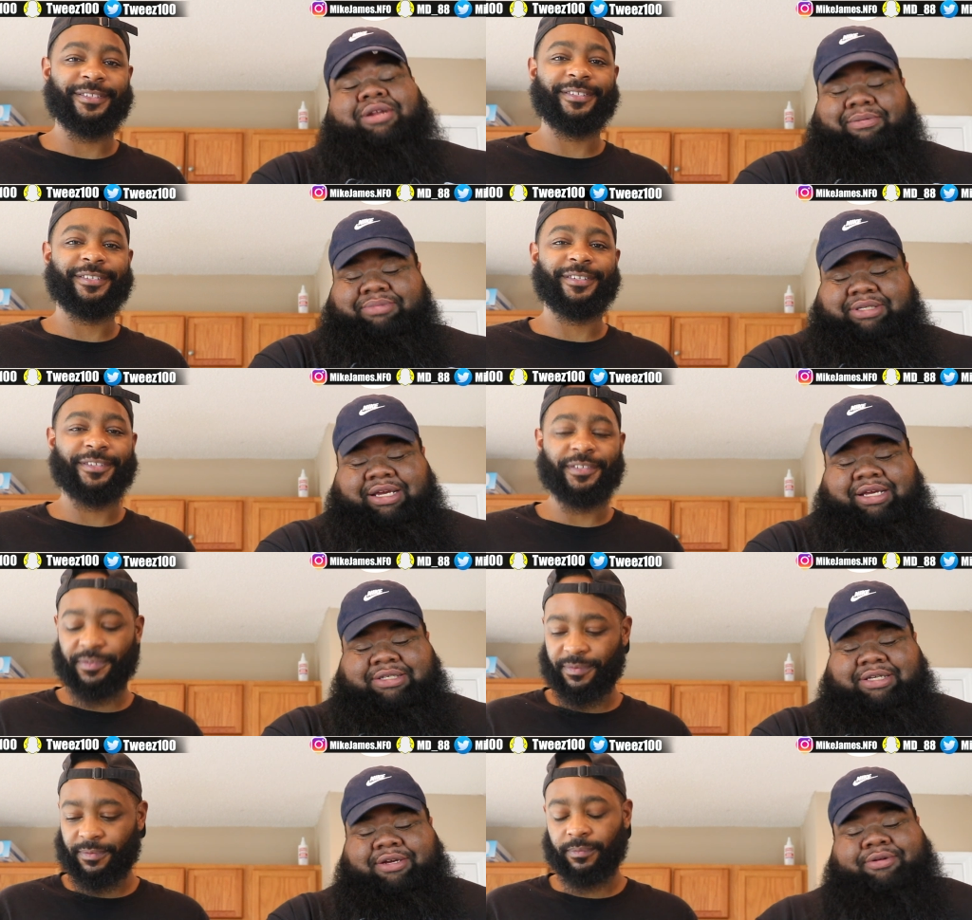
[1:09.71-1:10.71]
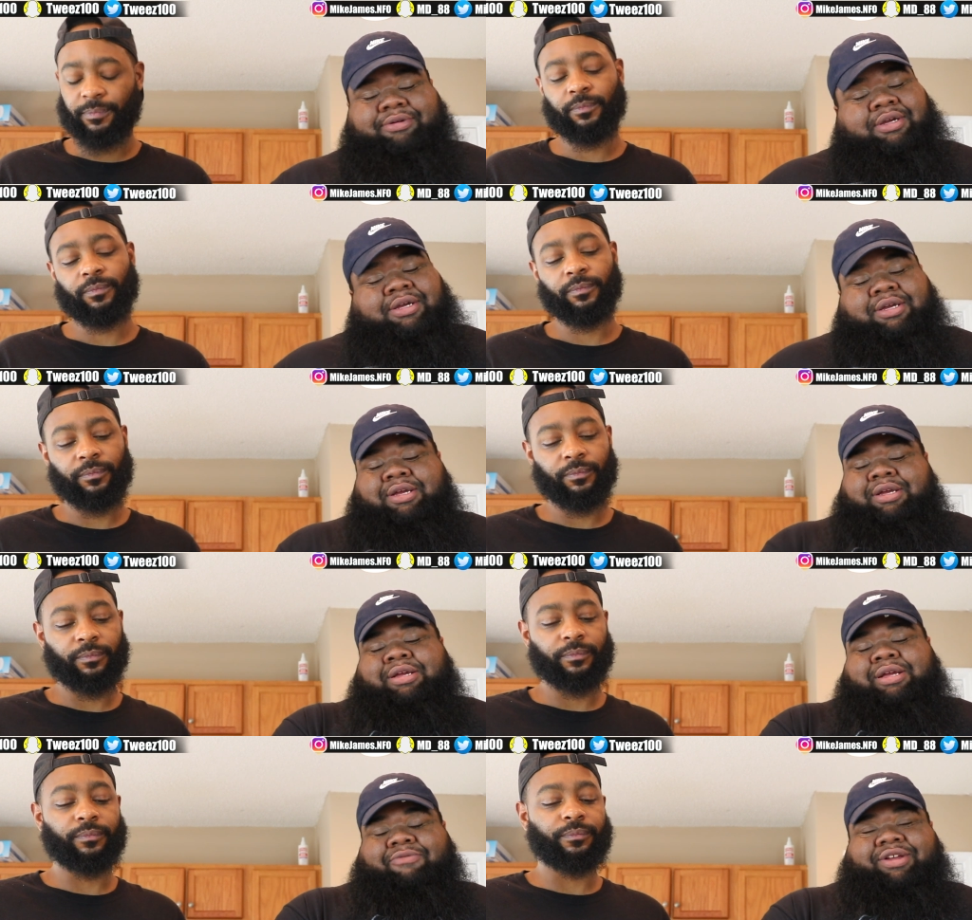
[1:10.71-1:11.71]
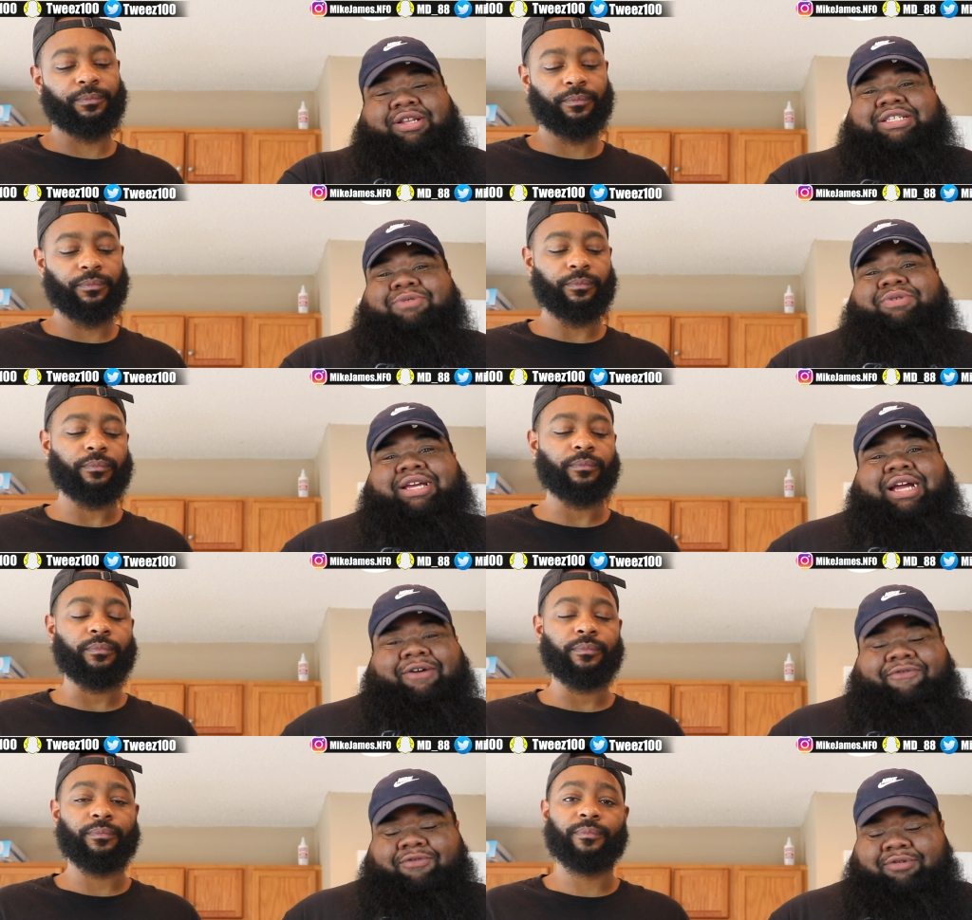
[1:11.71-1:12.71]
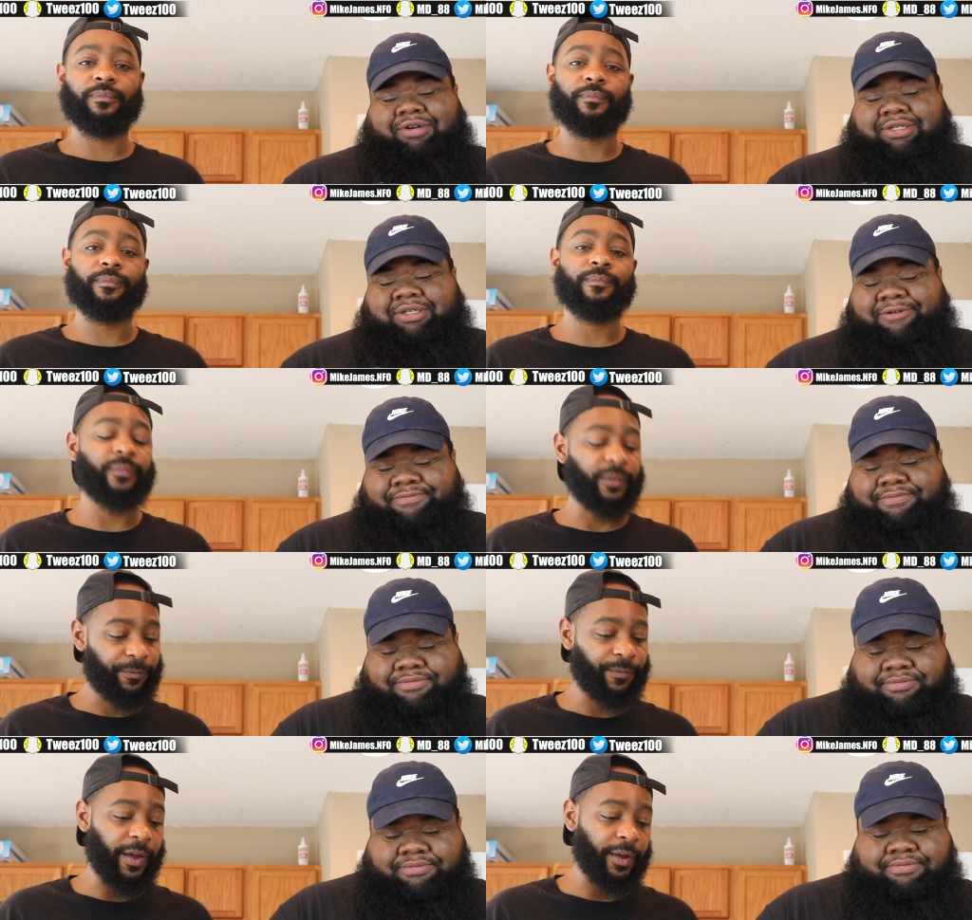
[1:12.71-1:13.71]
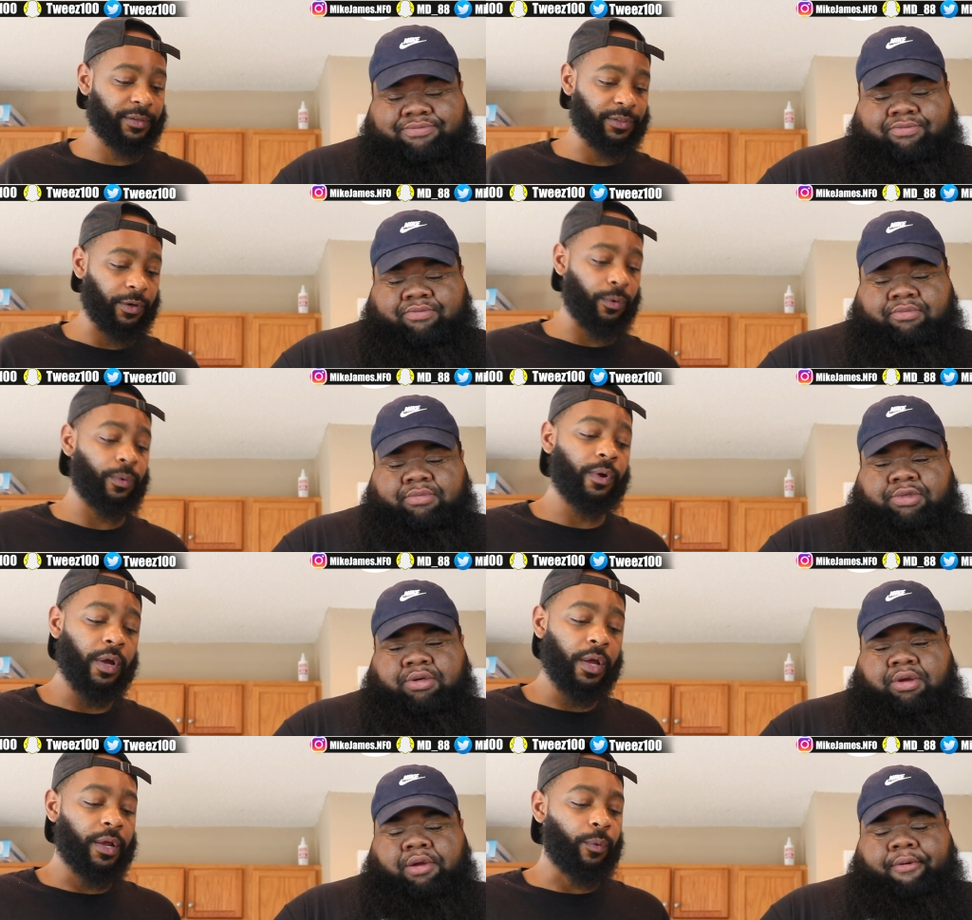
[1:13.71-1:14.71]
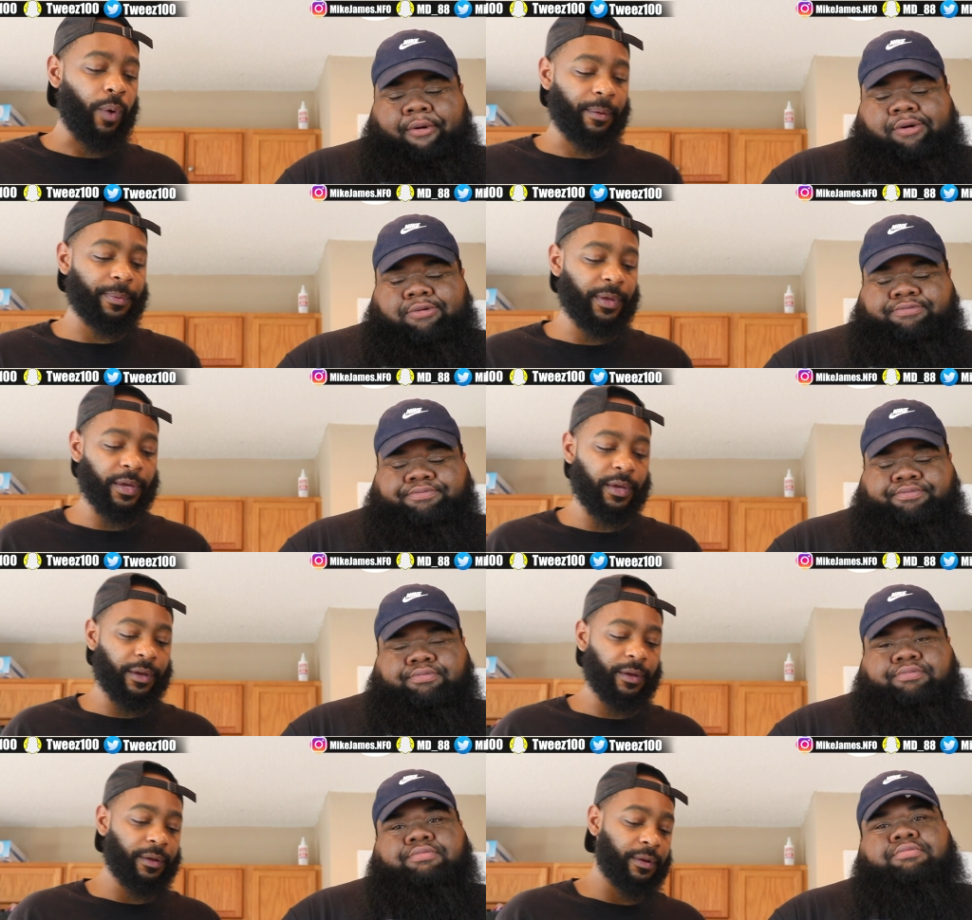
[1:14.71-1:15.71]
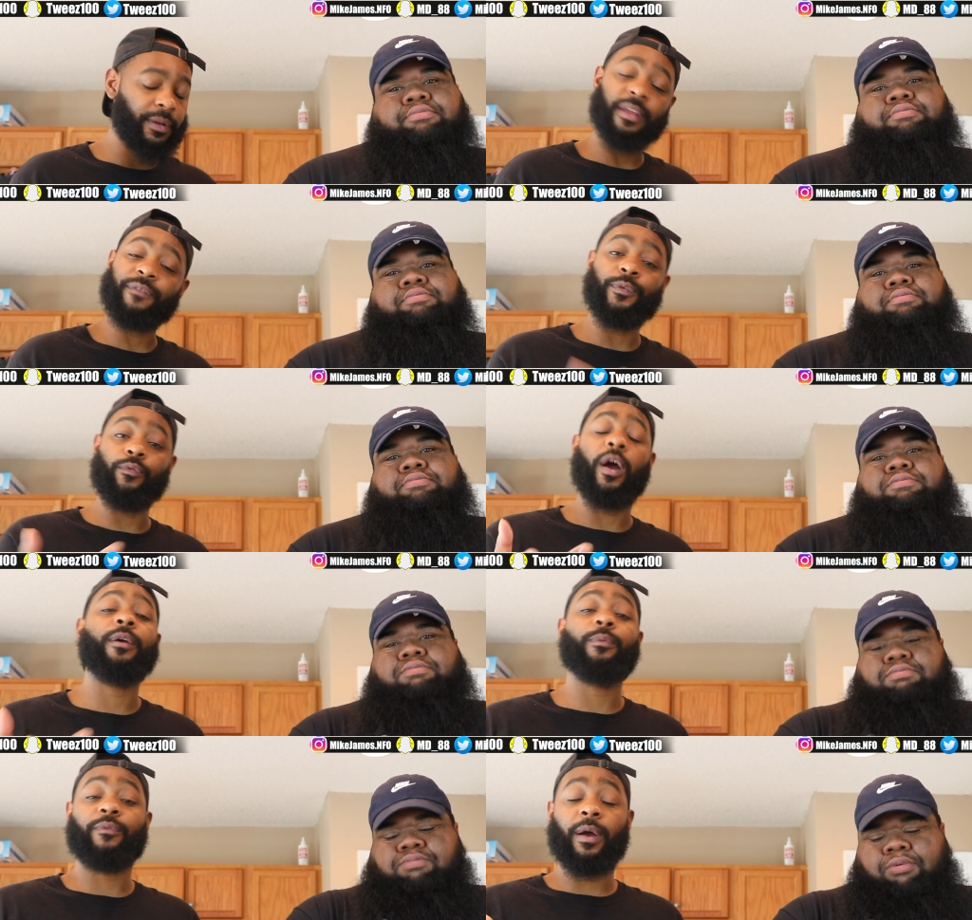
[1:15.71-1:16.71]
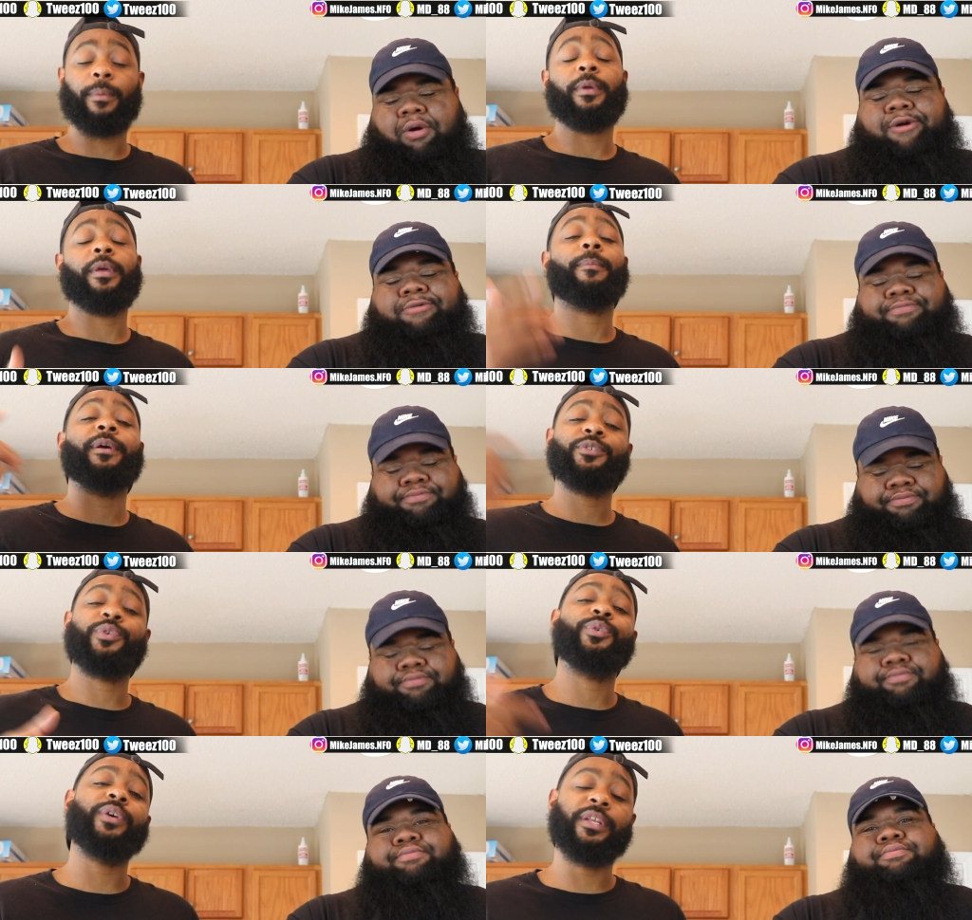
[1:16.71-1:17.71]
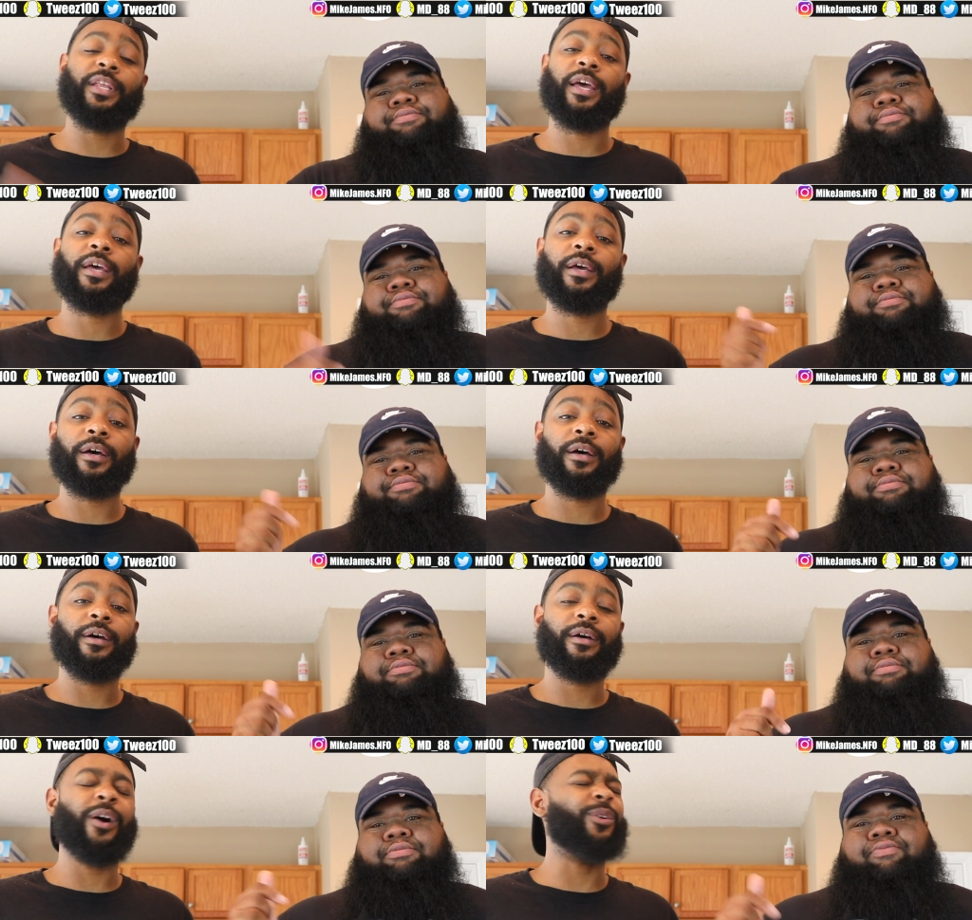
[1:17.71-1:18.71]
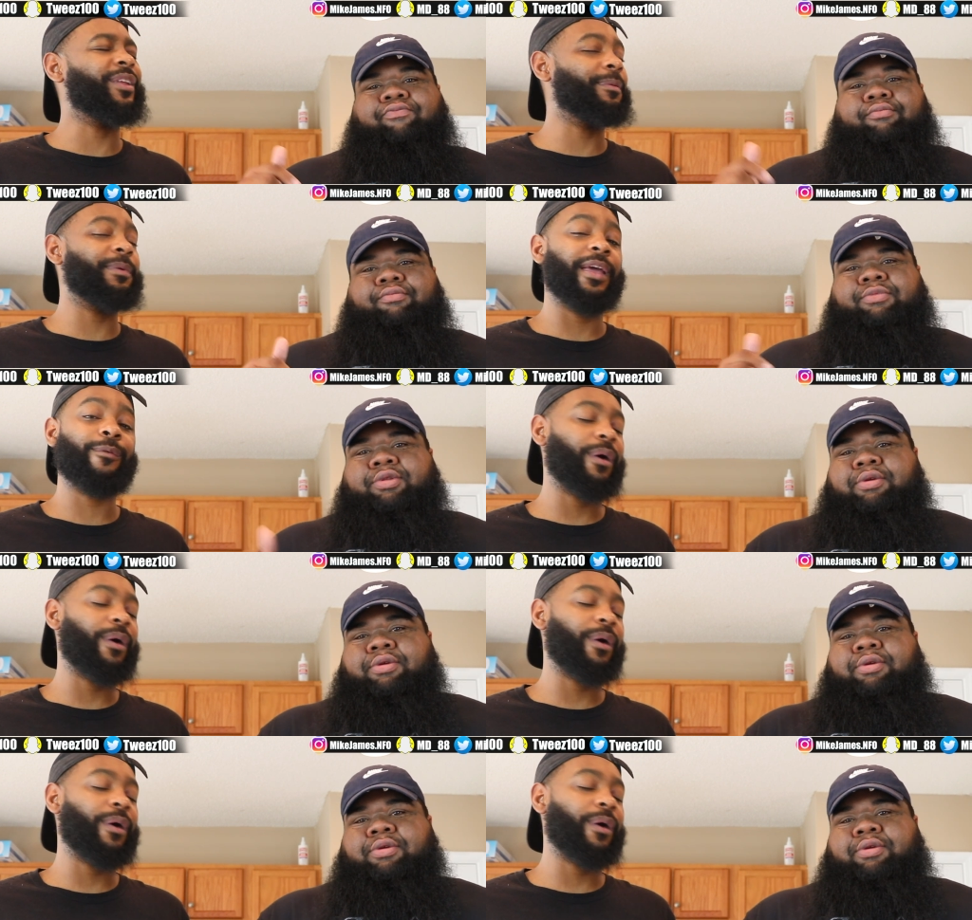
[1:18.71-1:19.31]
Speaker 1: you know what I'm saying? So I'm ready to see what he got for us.
Speaker 2: Fact. So YBN, if you rocking with YBN, make sure you hit that uh oh damn he ain't